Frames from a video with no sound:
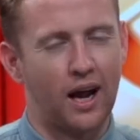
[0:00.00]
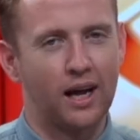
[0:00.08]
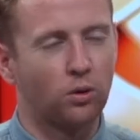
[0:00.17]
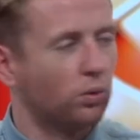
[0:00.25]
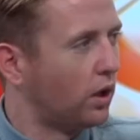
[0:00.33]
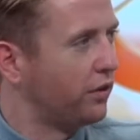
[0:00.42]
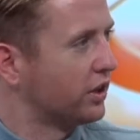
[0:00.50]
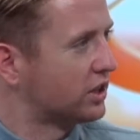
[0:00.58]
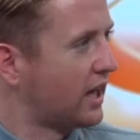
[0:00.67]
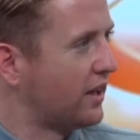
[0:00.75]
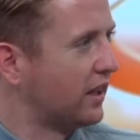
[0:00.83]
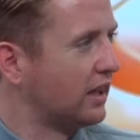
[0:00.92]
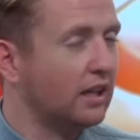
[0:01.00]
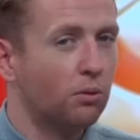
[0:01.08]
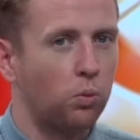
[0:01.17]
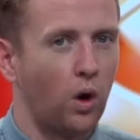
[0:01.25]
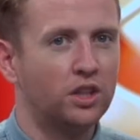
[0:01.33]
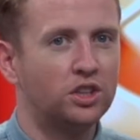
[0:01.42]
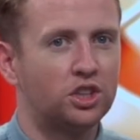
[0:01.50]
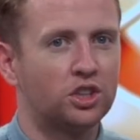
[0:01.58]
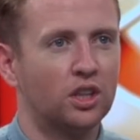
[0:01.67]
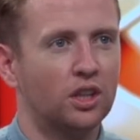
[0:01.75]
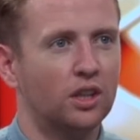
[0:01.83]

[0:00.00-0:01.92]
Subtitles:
I don't understand it. He once